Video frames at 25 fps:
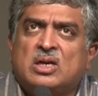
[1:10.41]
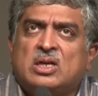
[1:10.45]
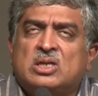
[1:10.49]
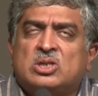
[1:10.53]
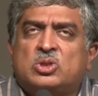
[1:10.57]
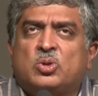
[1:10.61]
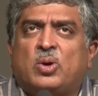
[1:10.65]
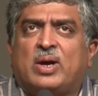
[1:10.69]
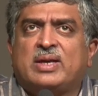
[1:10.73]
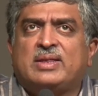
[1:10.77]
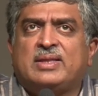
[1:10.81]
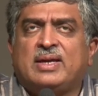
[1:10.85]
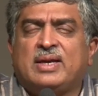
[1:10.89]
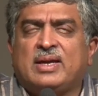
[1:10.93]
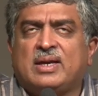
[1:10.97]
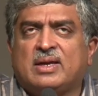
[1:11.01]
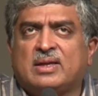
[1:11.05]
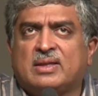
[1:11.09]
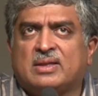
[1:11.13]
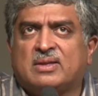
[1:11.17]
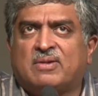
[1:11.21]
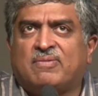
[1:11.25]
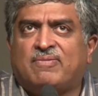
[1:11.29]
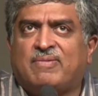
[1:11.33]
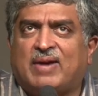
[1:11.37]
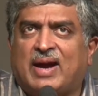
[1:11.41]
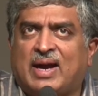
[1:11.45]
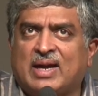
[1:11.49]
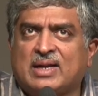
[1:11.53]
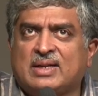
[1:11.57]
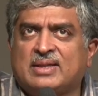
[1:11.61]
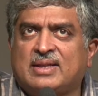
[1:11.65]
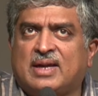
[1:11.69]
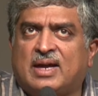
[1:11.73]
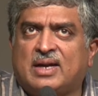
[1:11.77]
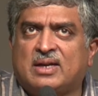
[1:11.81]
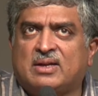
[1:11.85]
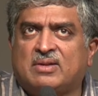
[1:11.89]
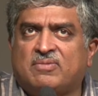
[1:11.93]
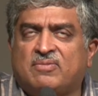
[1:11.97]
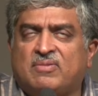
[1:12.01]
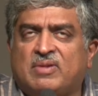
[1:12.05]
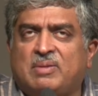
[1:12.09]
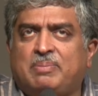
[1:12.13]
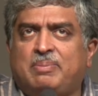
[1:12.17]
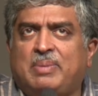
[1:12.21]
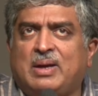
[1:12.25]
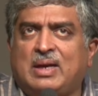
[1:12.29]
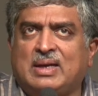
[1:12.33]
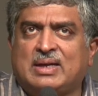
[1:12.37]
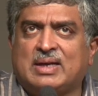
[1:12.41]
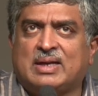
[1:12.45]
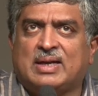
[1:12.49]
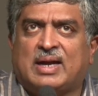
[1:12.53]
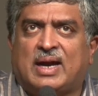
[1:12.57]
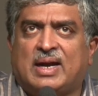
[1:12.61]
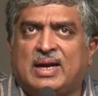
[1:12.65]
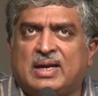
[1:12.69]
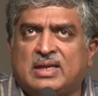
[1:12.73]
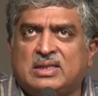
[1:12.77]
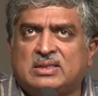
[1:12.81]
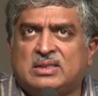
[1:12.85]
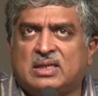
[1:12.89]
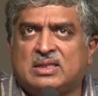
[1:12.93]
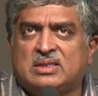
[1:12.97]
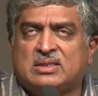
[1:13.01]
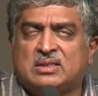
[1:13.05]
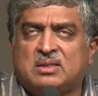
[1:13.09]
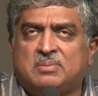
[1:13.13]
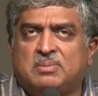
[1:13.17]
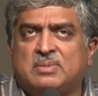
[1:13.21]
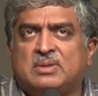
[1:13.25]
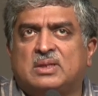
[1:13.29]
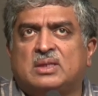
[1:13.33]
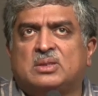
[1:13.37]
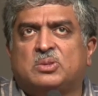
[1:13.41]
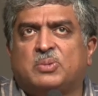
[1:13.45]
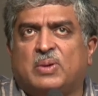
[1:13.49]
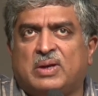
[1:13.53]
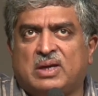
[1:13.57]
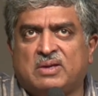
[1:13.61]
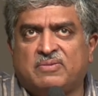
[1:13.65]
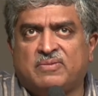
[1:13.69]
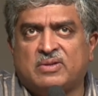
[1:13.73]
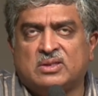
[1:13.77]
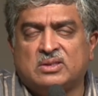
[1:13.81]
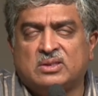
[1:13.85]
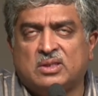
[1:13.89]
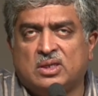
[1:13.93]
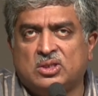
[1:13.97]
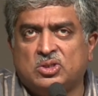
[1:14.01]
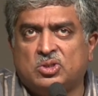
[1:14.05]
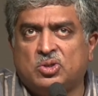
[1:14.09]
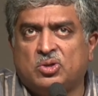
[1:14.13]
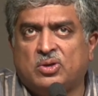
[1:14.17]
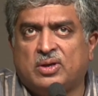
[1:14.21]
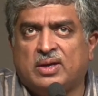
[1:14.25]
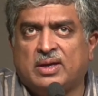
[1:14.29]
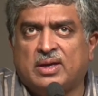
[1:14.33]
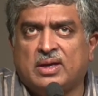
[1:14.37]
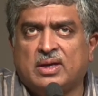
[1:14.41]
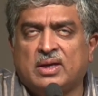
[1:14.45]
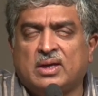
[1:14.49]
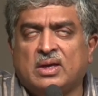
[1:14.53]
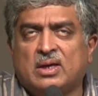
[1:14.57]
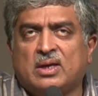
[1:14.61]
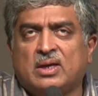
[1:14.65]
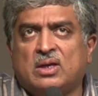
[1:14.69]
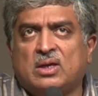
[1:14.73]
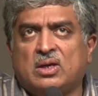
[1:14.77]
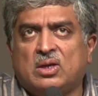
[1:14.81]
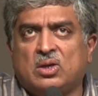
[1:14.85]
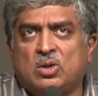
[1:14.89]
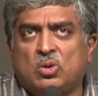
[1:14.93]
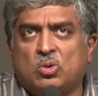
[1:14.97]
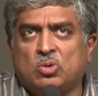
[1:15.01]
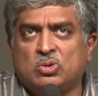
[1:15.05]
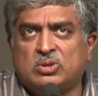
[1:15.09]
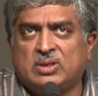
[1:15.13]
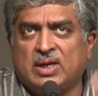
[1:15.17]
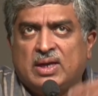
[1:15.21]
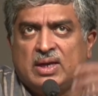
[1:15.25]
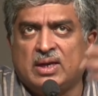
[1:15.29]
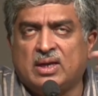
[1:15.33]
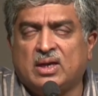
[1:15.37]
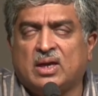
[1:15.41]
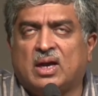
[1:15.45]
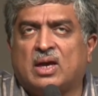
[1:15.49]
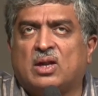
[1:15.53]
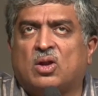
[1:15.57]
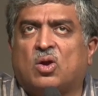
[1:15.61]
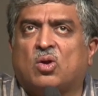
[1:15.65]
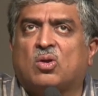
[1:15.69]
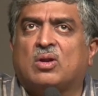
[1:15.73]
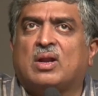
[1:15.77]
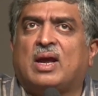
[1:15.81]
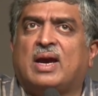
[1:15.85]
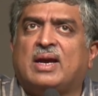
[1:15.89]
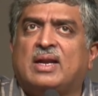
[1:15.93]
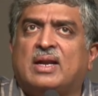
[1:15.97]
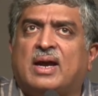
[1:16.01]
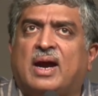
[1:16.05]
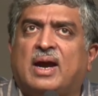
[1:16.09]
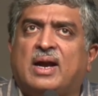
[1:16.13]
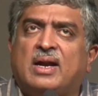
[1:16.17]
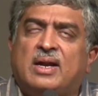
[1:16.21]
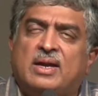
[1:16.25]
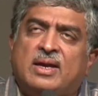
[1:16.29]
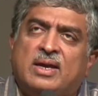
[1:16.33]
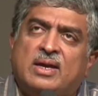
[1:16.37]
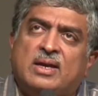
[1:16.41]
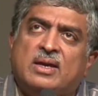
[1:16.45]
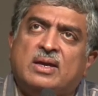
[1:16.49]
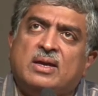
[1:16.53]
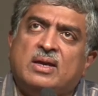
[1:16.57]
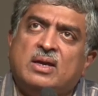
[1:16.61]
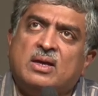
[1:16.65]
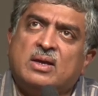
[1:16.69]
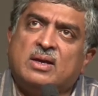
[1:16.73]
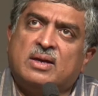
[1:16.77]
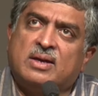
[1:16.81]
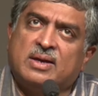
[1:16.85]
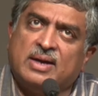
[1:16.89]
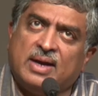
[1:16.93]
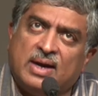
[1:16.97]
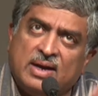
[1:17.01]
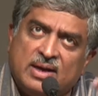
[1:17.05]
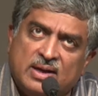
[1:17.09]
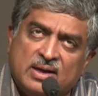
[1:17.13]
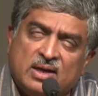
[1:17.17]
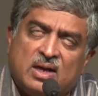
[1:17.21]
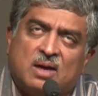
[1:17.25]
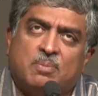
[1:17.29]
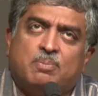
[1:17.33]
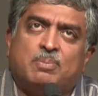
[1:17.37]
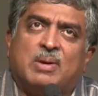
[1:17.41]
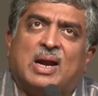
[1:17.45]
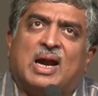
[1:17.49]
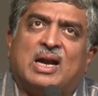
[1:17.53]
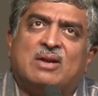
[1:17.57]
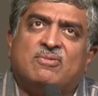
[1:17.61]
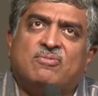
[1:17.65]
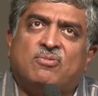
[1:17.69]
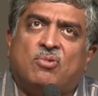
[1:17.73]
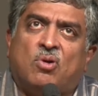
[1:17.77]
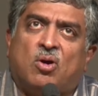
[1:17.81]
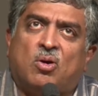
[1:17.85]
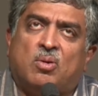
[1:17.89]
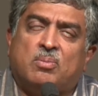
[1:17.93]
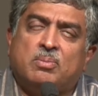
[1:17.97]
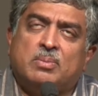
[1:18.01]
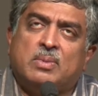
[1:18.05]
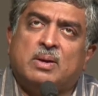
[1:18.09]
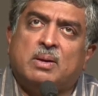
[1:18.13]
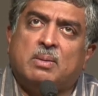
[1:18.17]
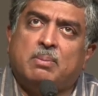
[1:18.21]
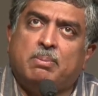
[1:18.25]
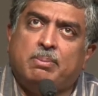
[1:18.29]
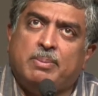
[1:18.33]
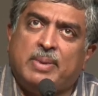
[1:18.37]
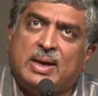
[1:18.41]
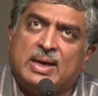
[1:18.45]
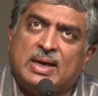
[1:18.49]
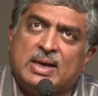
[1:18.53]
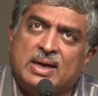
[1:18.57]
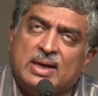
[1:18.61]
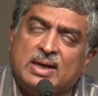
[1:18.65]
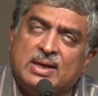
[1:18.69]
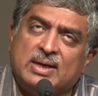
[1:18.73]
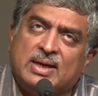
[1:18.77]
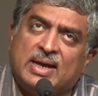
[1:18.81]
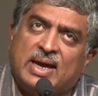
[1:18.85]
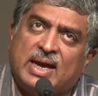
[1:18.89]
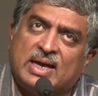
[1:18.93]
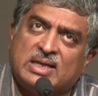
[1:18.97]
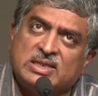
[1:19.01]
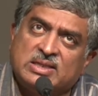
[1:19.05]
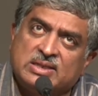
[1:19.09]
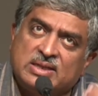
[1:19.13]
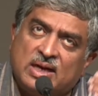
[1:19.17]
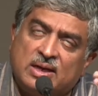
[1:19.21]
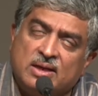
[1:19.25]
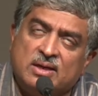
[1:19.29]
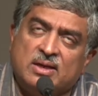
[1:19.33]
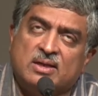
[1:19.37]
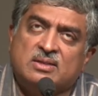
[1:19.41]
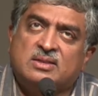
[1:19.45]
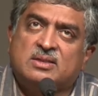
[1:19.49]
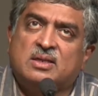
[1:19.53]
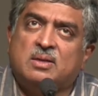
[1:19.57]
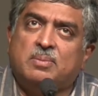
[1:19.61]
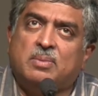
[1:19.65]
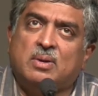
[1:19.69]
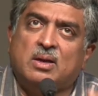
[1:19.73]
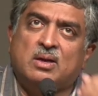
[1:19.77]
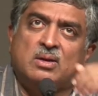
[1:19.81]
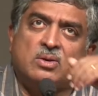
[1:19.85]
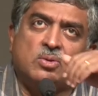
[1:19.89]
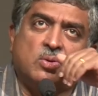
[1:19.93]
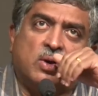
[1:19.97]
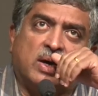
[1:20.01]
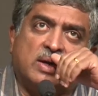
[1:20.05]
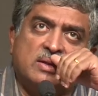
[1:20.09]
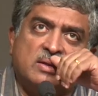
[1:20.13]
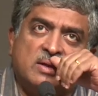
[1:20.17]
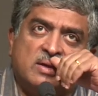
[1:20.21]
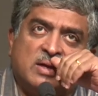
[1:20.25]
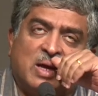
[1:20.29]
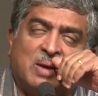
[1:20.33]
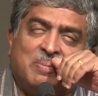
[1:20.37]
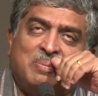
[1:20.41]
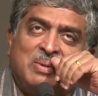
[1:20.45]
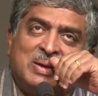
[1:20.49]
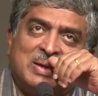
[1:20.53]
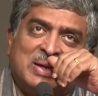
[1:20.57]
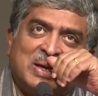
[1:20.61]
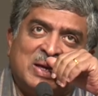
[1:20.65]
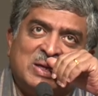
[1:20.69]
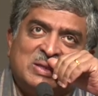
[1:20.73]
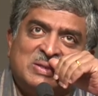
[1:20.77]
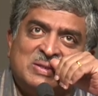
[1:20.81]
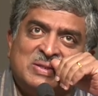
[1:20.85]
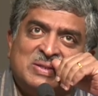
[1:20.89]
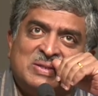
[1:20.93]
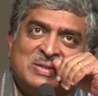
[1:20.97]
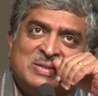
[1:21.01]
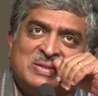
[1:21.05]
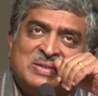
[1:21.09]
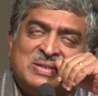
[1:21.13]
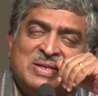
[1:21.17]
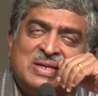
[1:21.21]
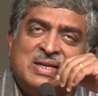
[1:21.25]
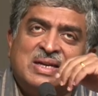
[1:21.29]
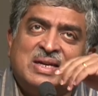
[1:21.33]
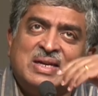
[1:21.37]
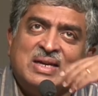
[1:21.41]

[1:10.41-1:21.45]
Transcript: So I think the fact that we built an ID system in the 21st century using an online ID, creating a platform, making it extensible to other applications,